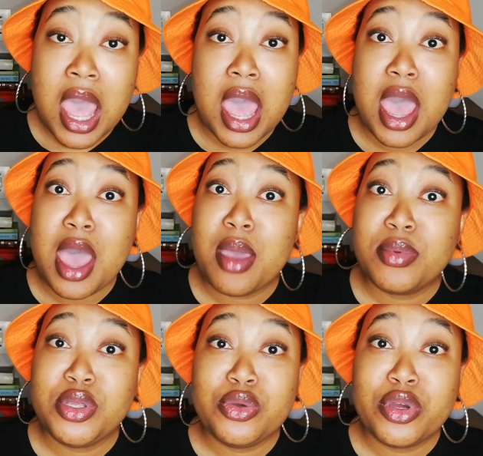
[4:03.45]
Um,
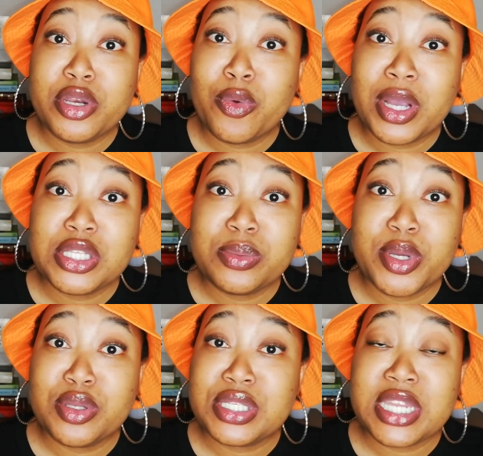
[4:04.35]
you're gonna want to
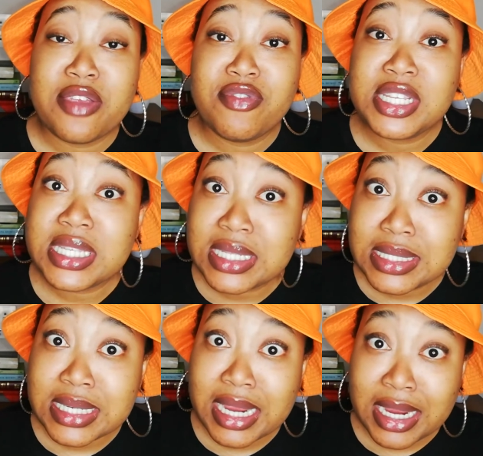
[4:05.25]
post every single
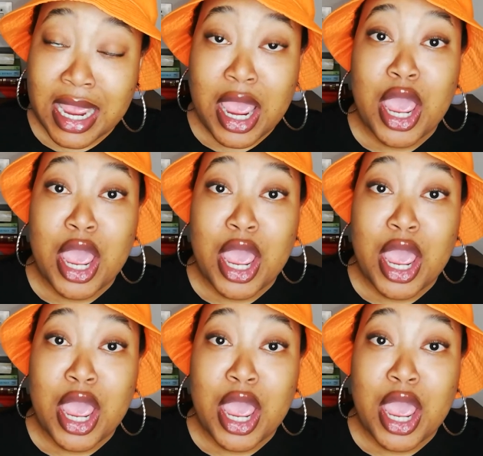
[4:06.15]
day